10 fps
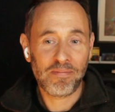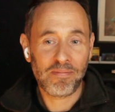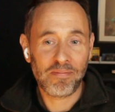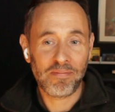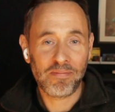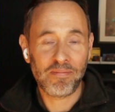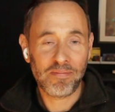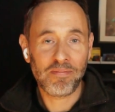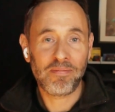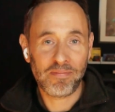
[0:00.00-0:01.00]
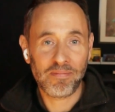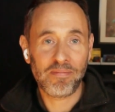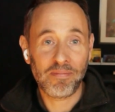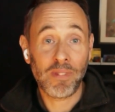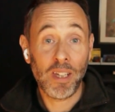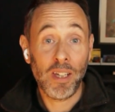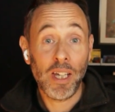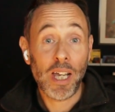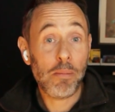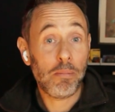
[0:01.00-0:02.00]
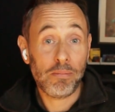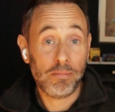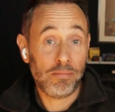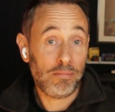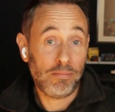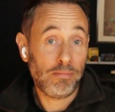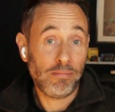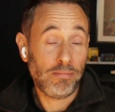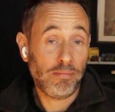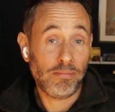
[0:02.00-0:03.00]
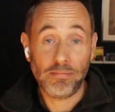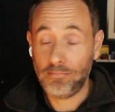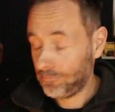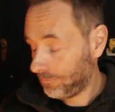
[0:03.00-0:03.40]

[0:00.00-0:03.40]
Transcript: [no speech]